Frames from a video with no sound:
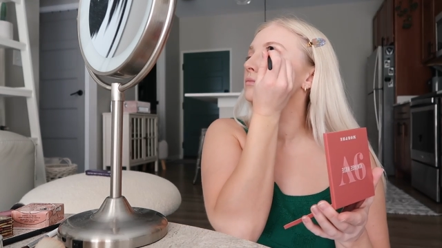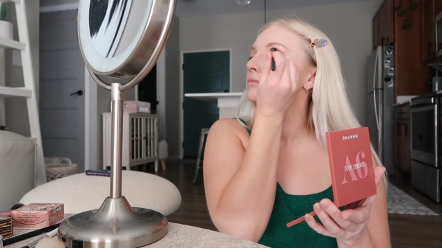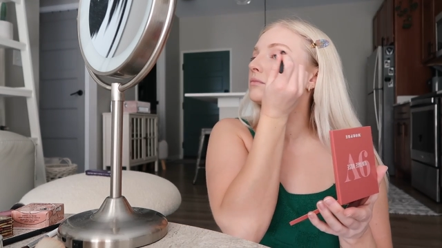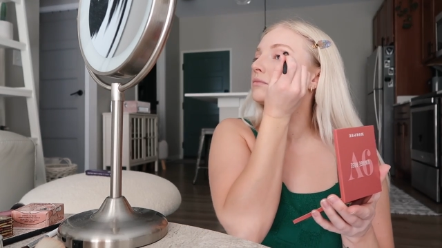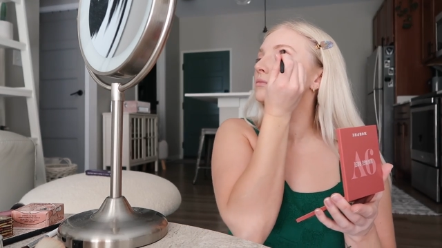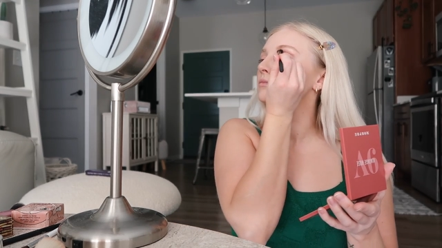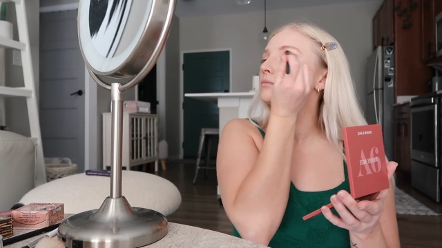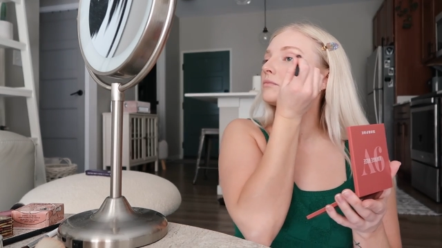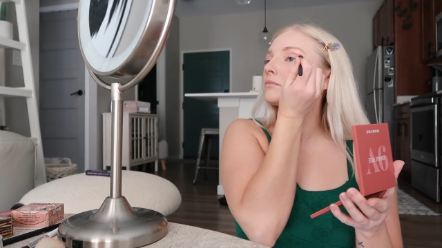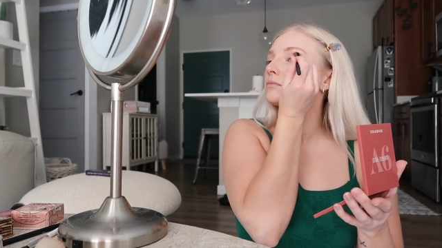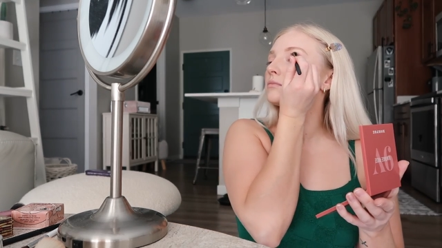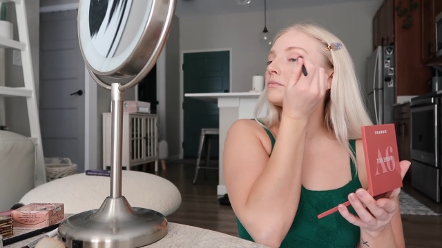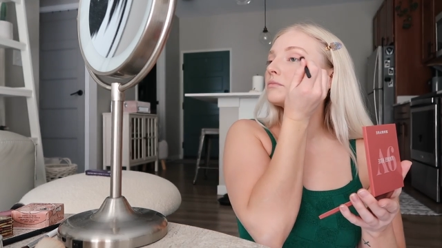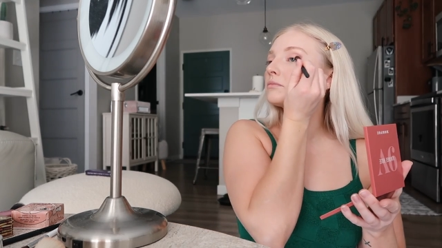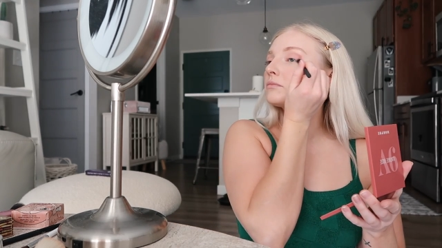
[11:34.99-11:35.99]

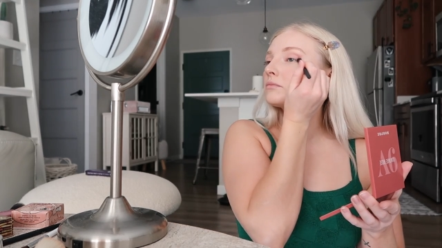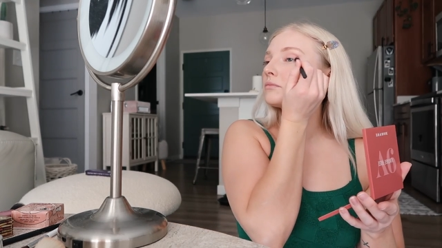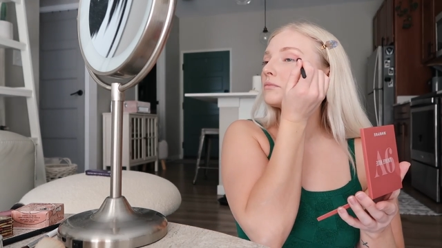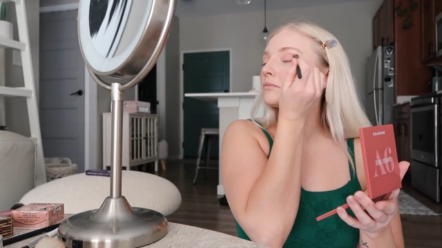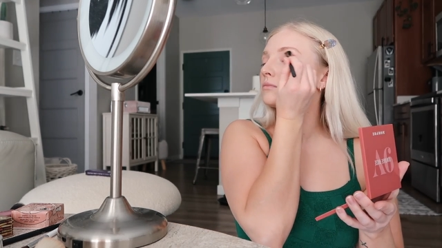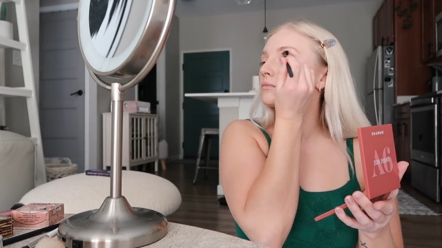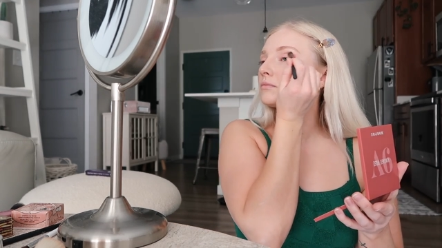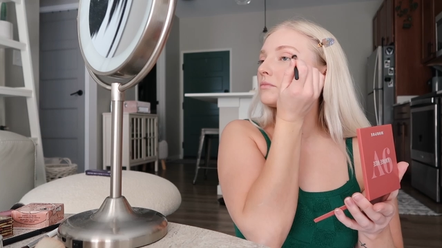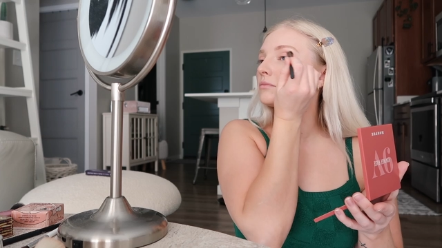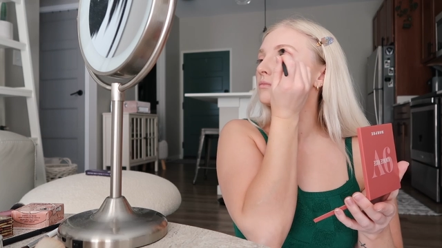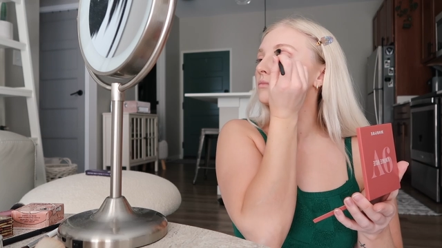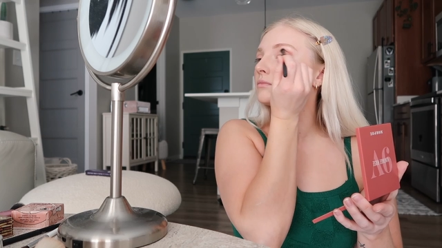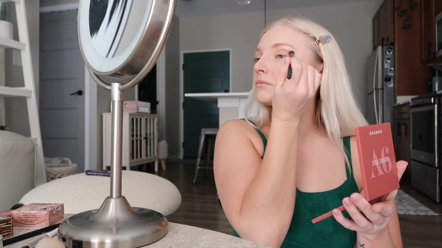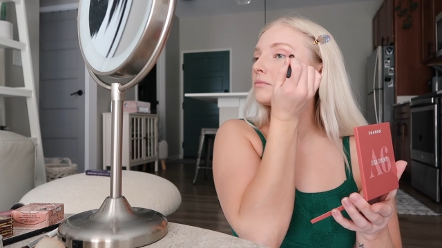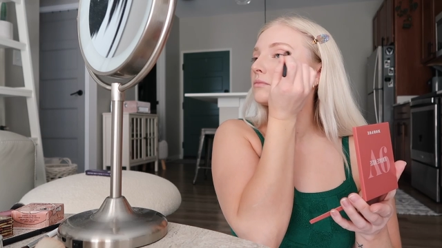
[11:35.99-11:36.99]

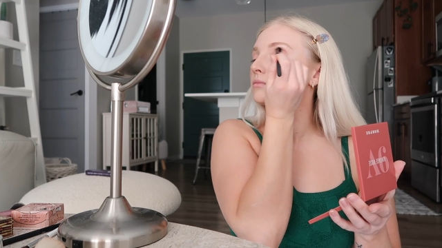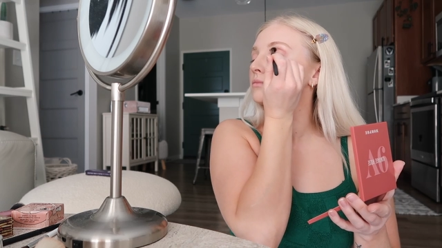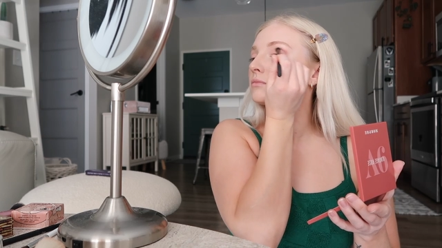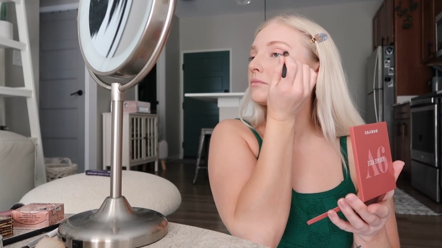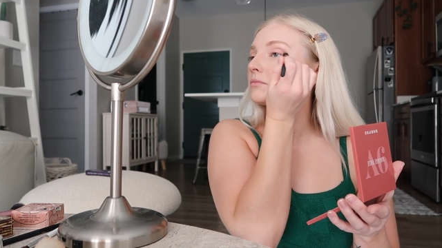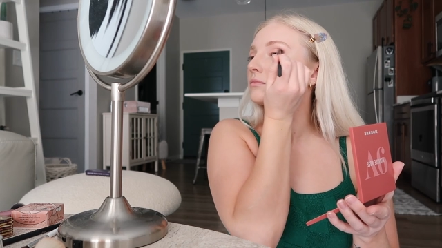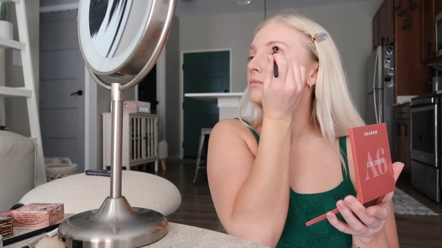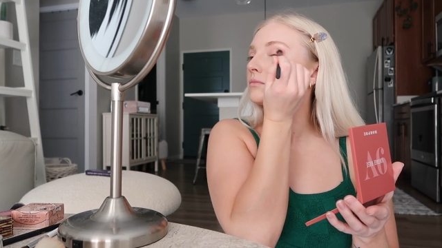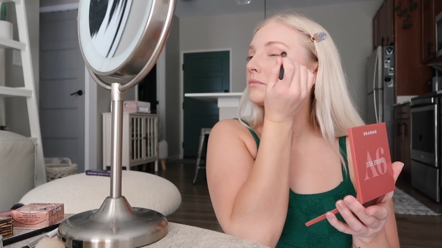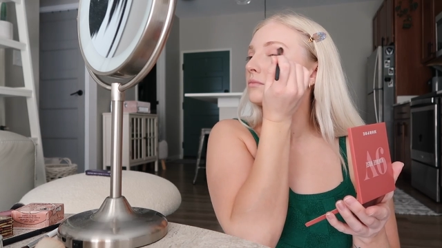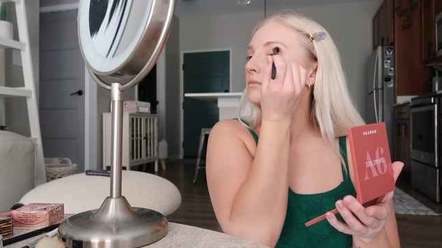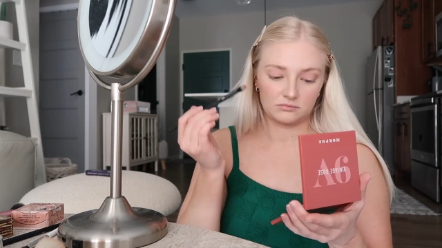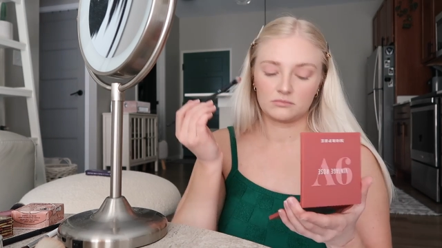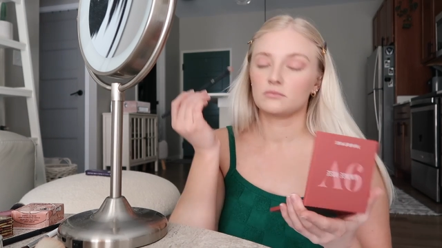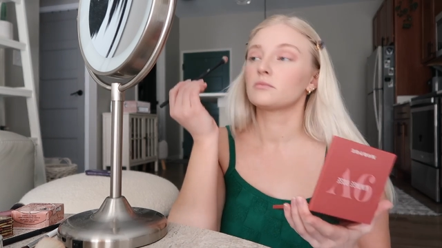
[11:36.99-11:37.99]

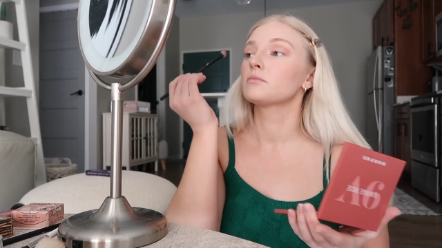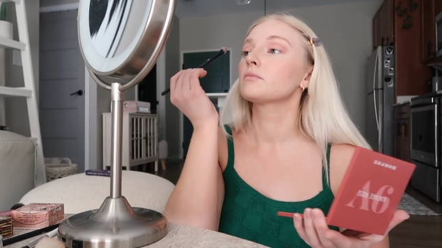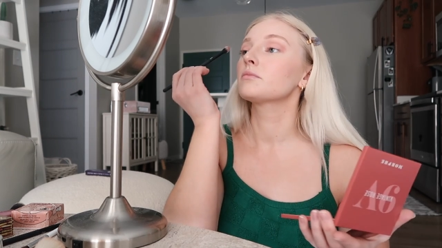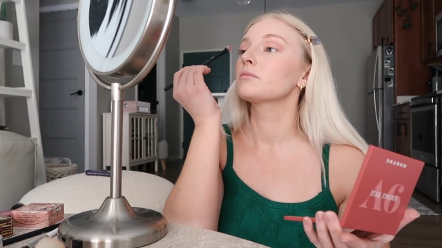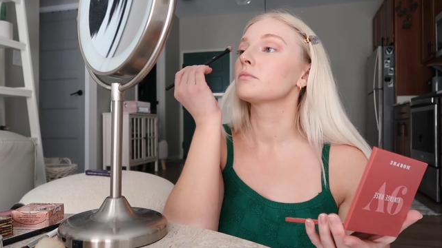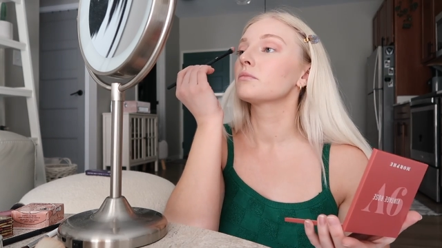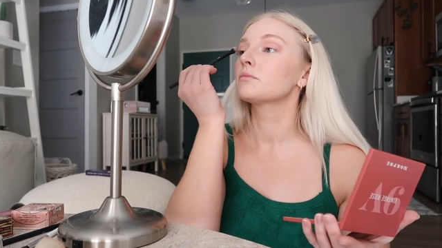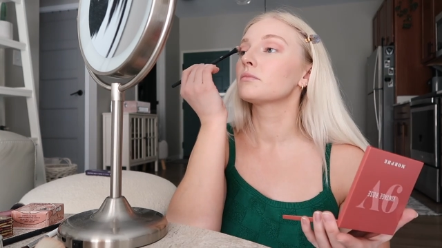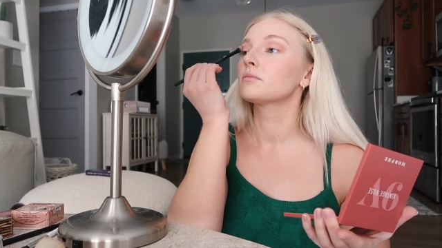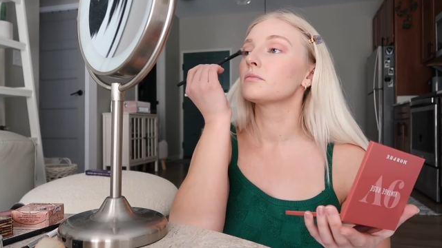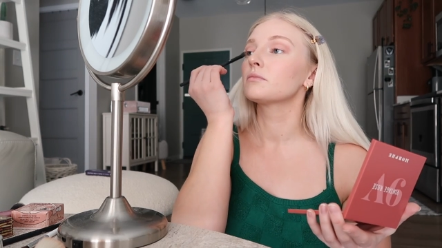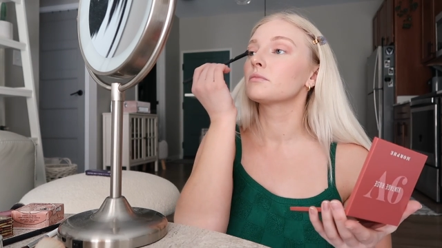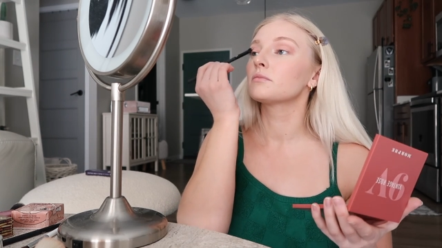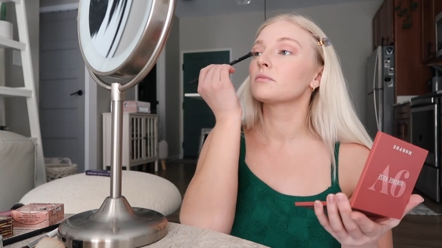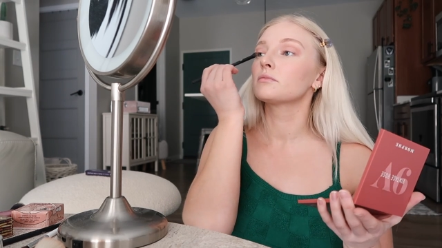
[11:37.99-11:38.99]

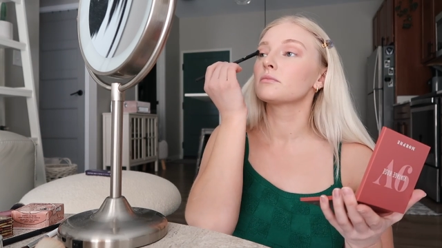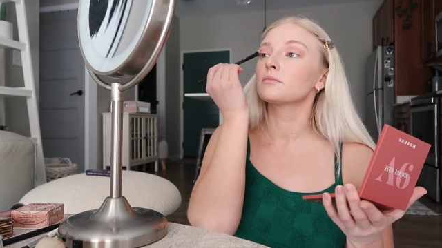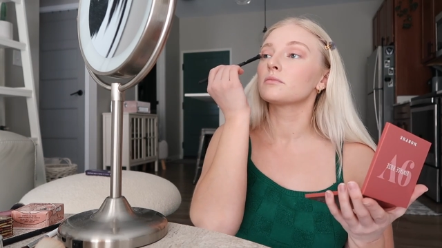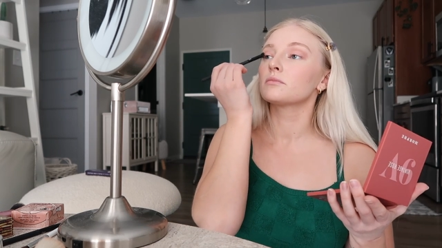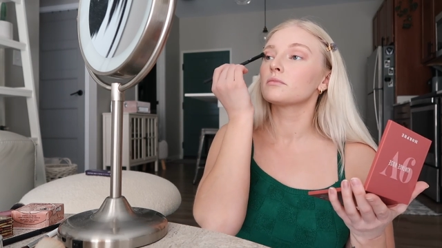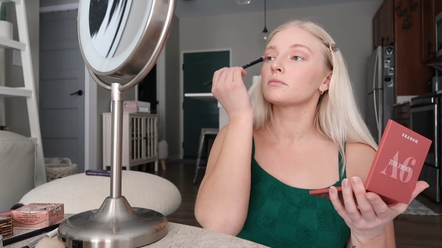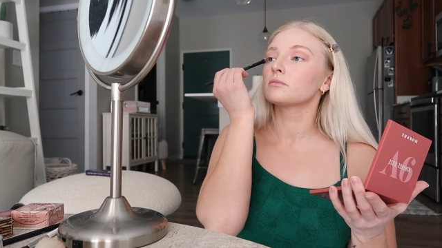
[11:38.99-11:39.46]
Nobody speaks.